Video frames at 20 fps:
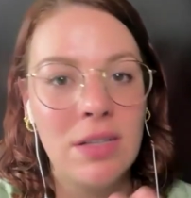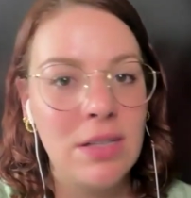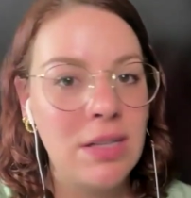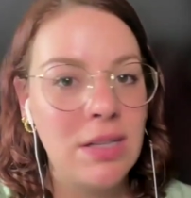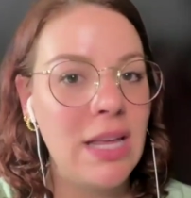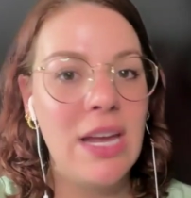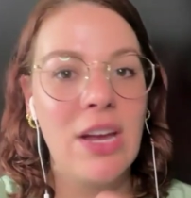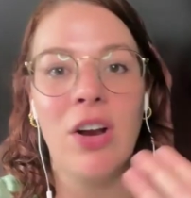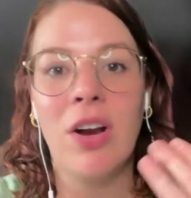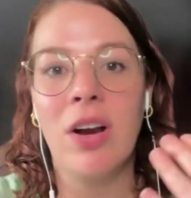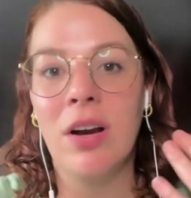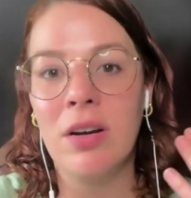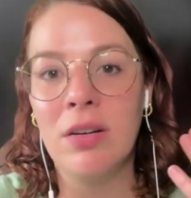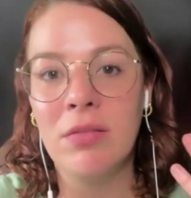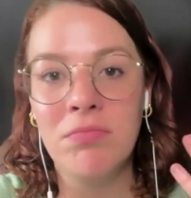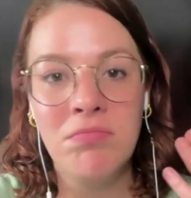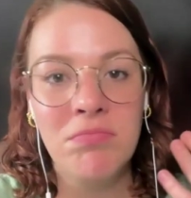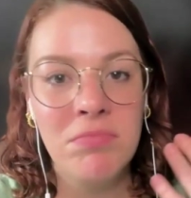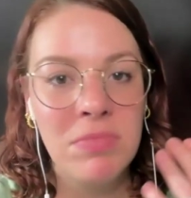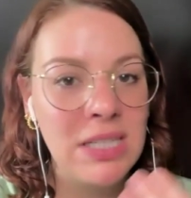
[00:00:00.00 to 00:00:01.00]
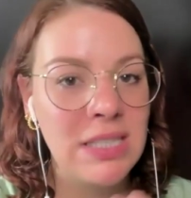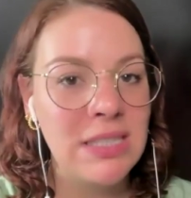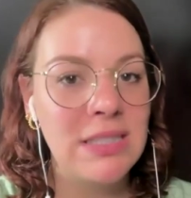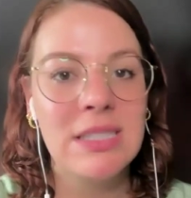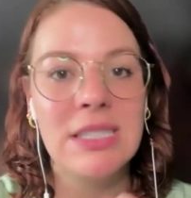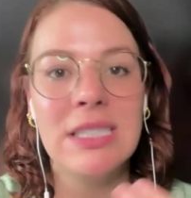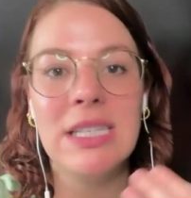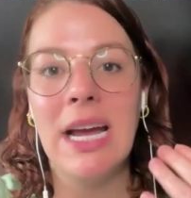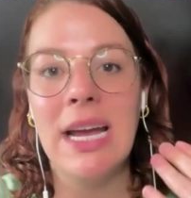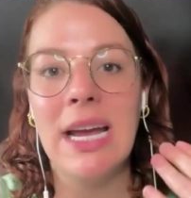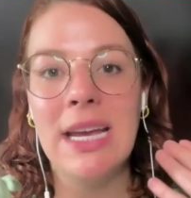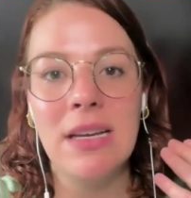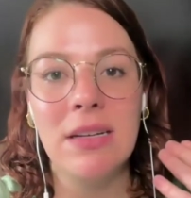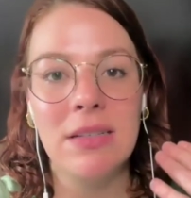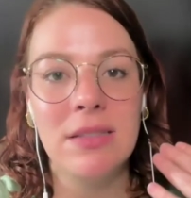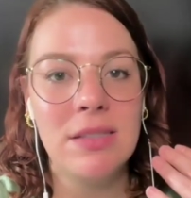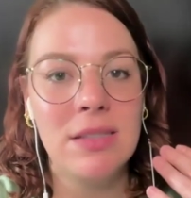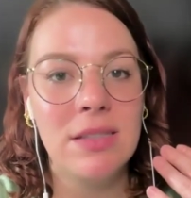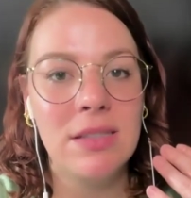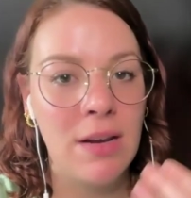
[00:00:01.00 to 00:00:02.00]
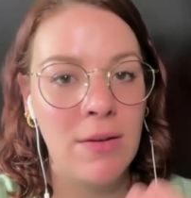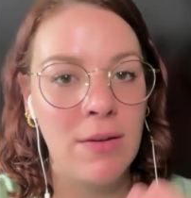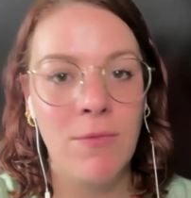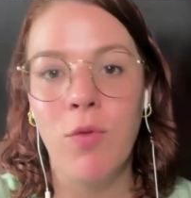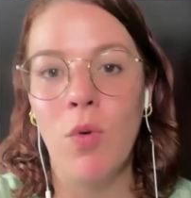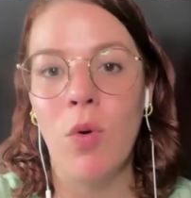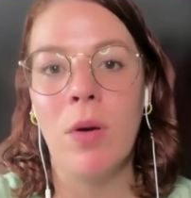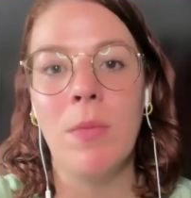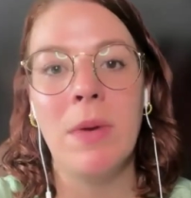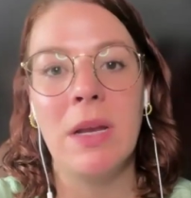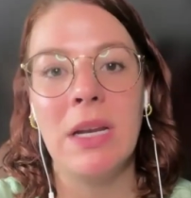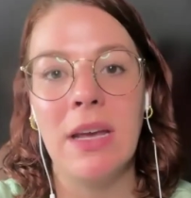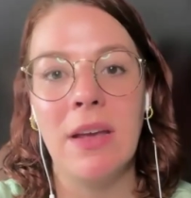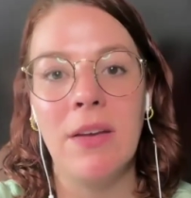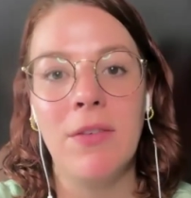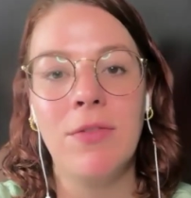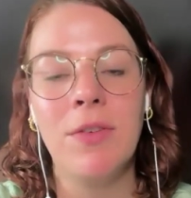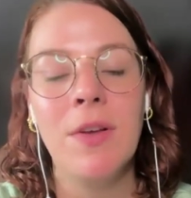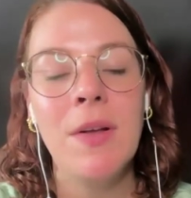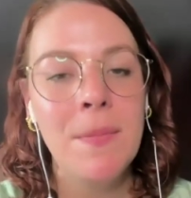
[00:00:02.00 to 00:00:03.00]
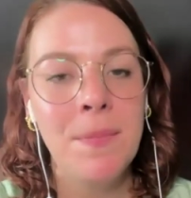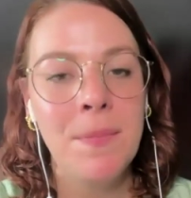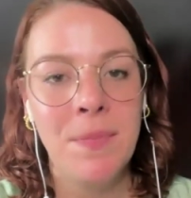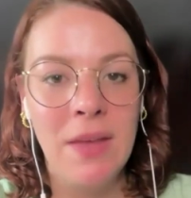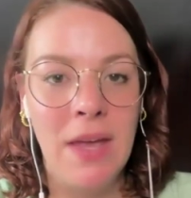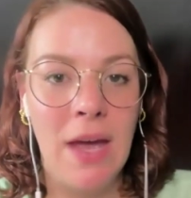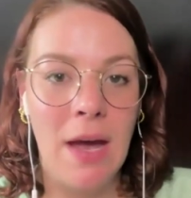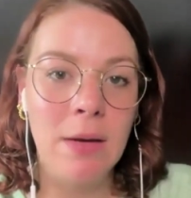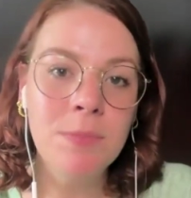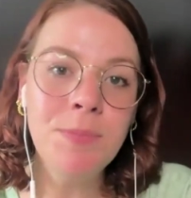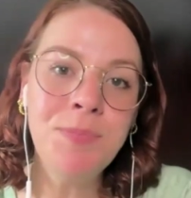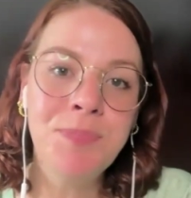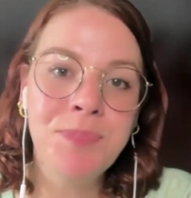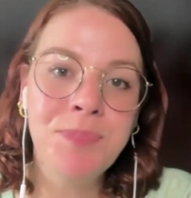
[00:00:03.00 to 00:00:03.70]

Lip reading: clear, concise, informative. Yeah.